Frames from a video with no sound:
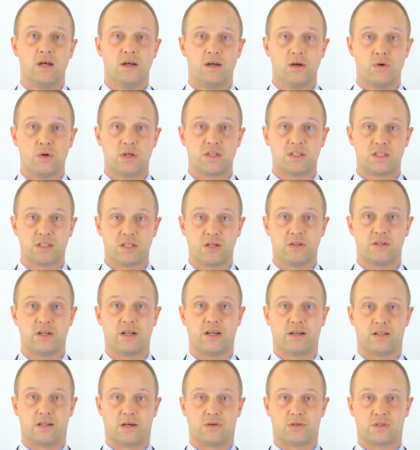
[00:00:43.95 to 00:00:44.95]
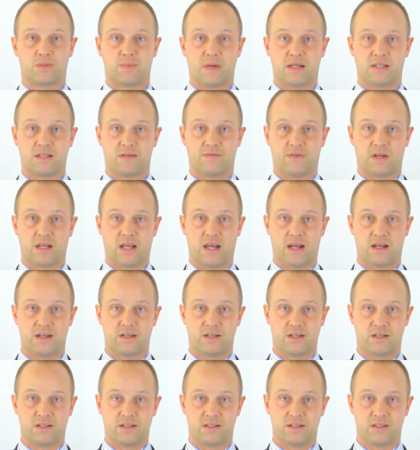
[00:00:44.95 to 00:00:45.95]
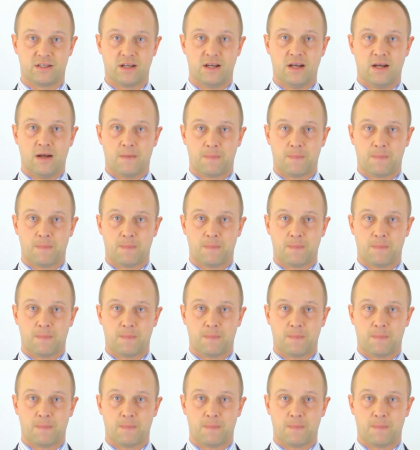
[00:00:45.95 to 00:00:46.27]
who are studying those specifications.